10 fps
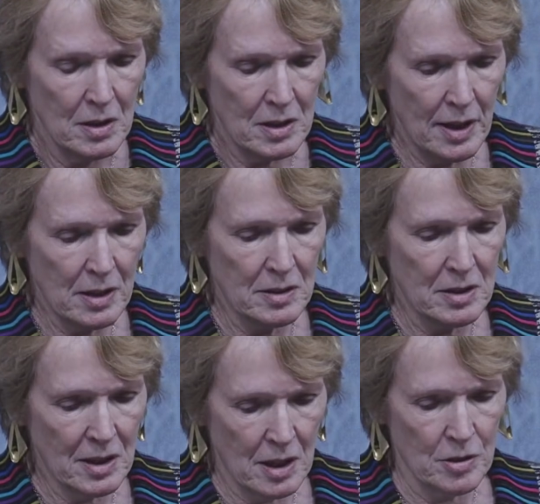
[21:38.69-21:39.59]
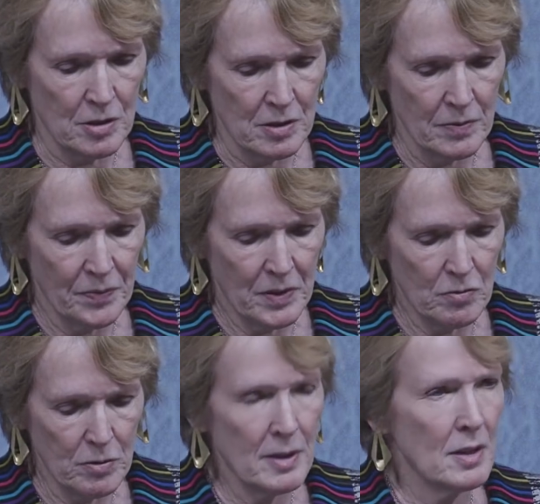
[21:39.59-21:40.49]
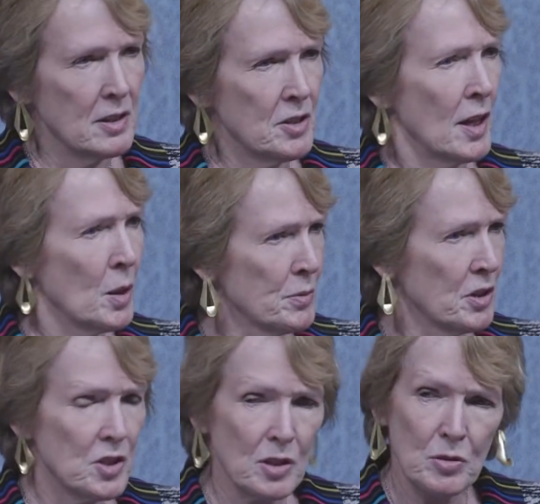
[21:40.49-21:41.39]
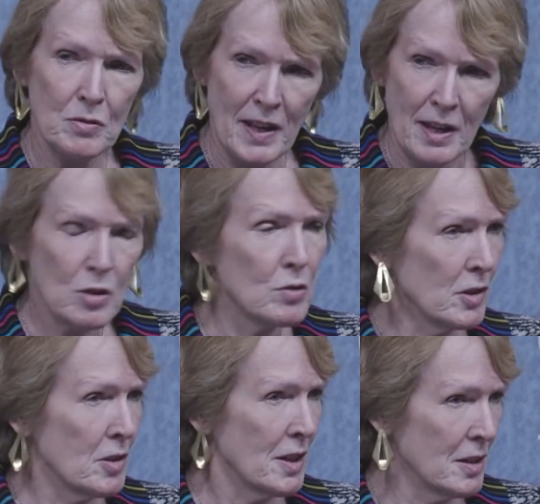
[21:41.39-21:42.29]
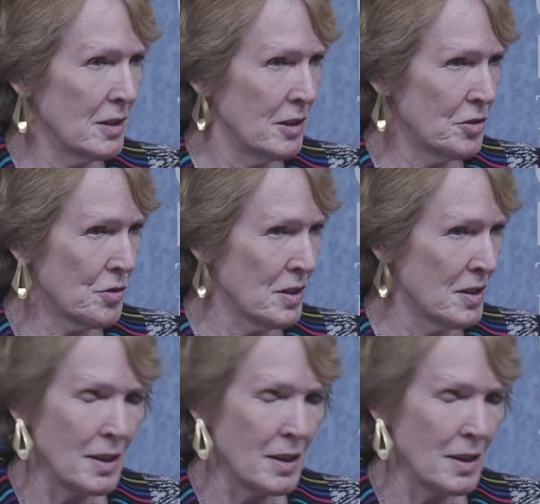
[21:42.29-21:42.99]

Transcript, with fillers: taken together really help to show the value of looking at the history and,